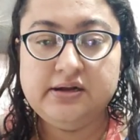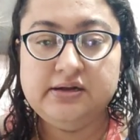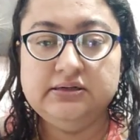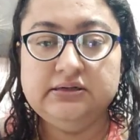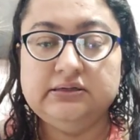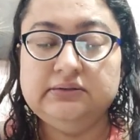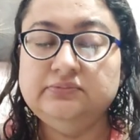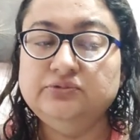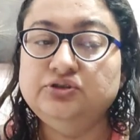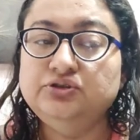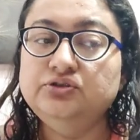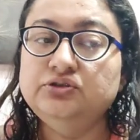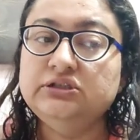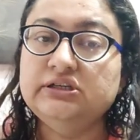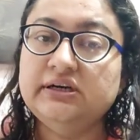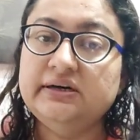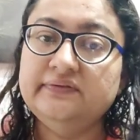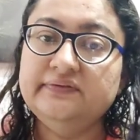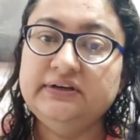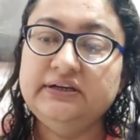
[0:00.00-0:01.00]
I'm going to
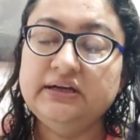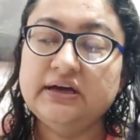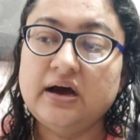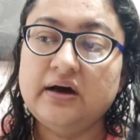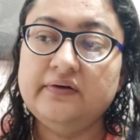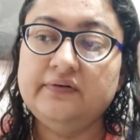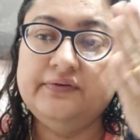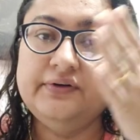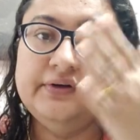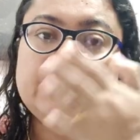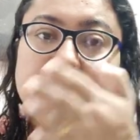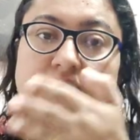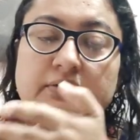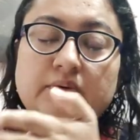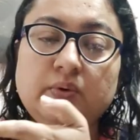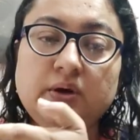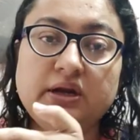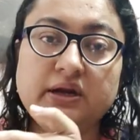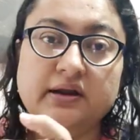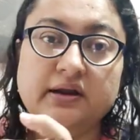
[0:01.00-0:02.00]
have it after
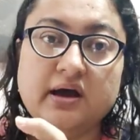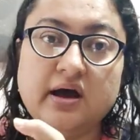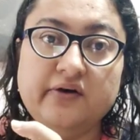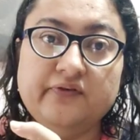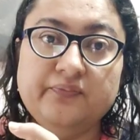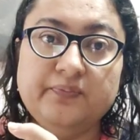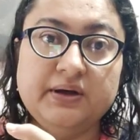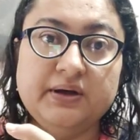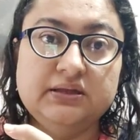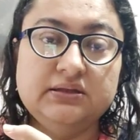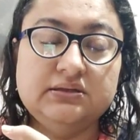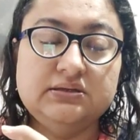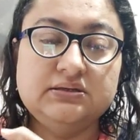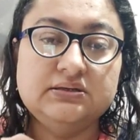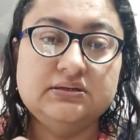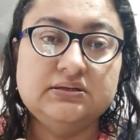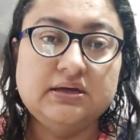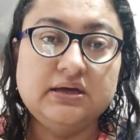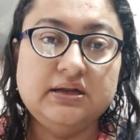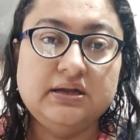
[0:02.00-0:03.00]
1.5 months,
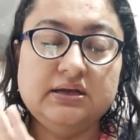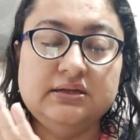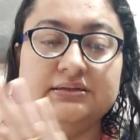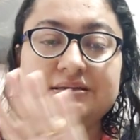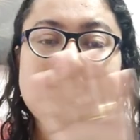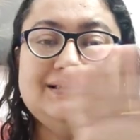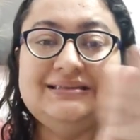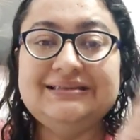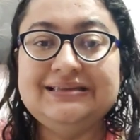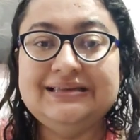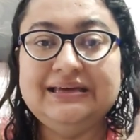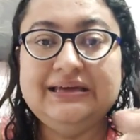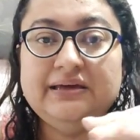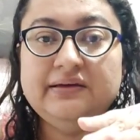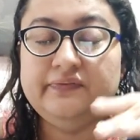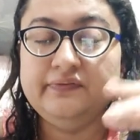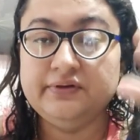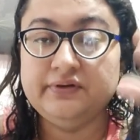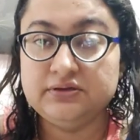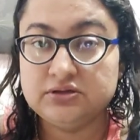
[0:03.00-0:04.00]
and I'll see
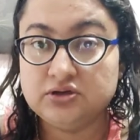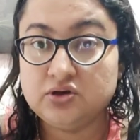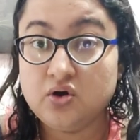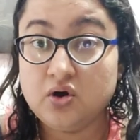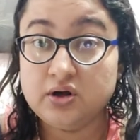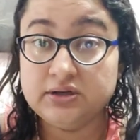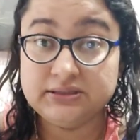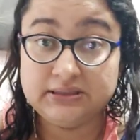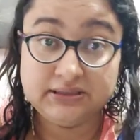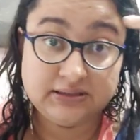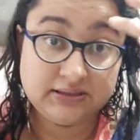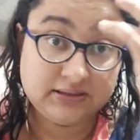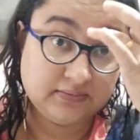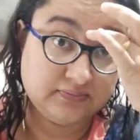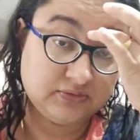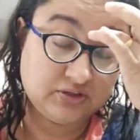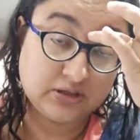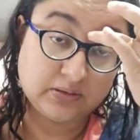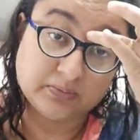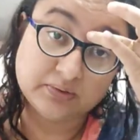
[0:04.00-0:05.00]
if it's causing some
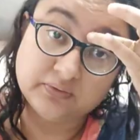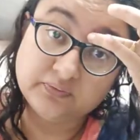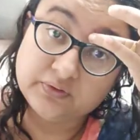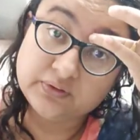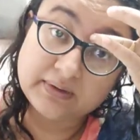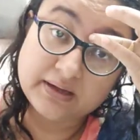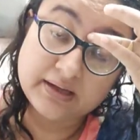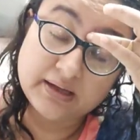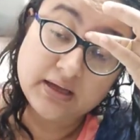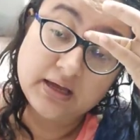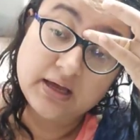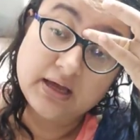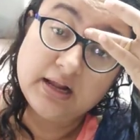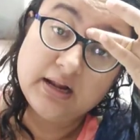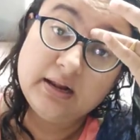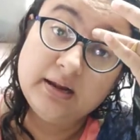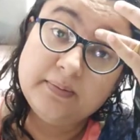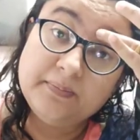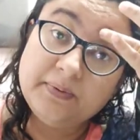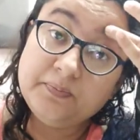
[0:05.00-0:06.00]
trouble with my
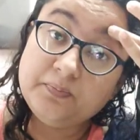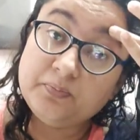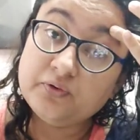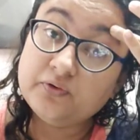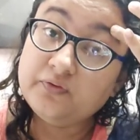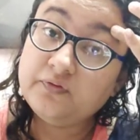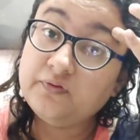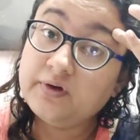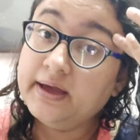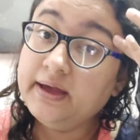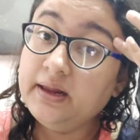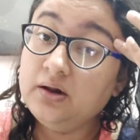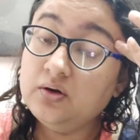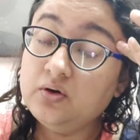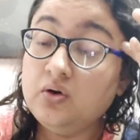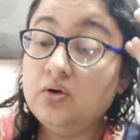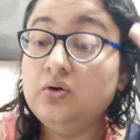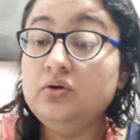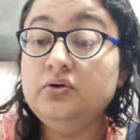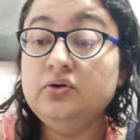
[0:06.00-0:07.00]
lipid profile
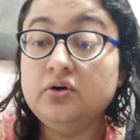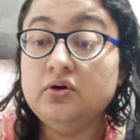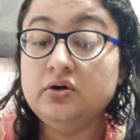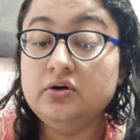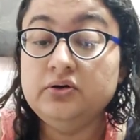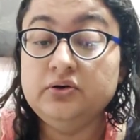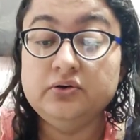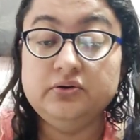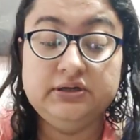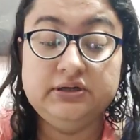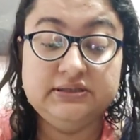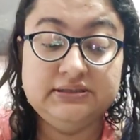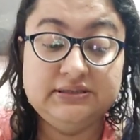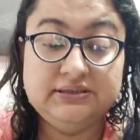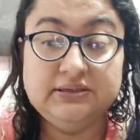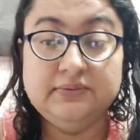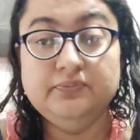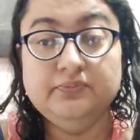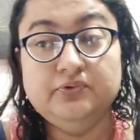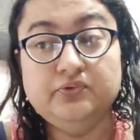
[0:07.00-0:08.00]
or not, or is it
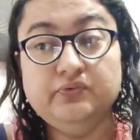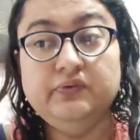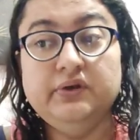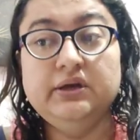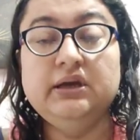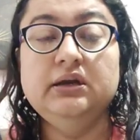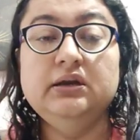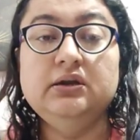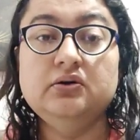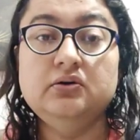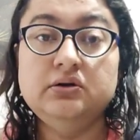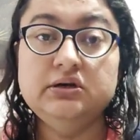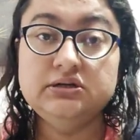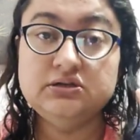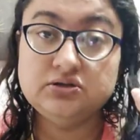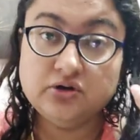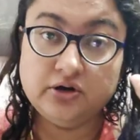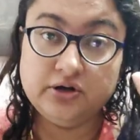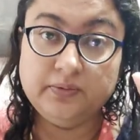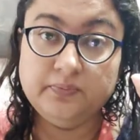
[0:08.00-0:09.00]
improving it or it's
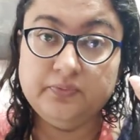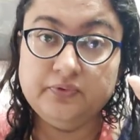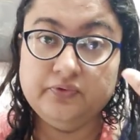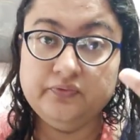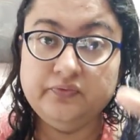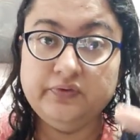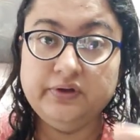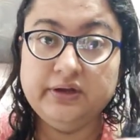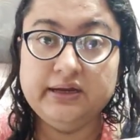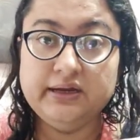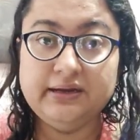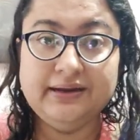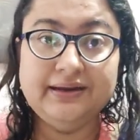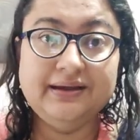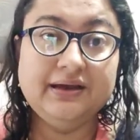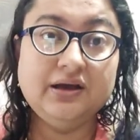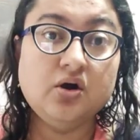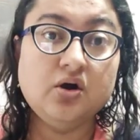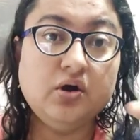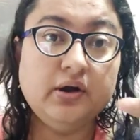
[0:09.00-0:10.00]
not improving it, and
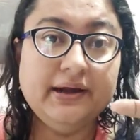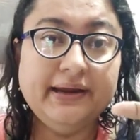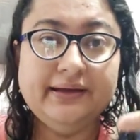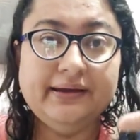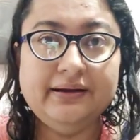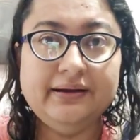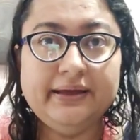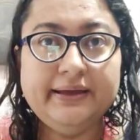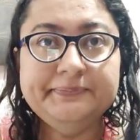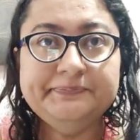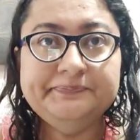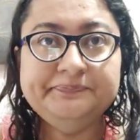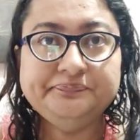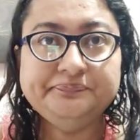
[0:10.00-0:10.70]
accordingly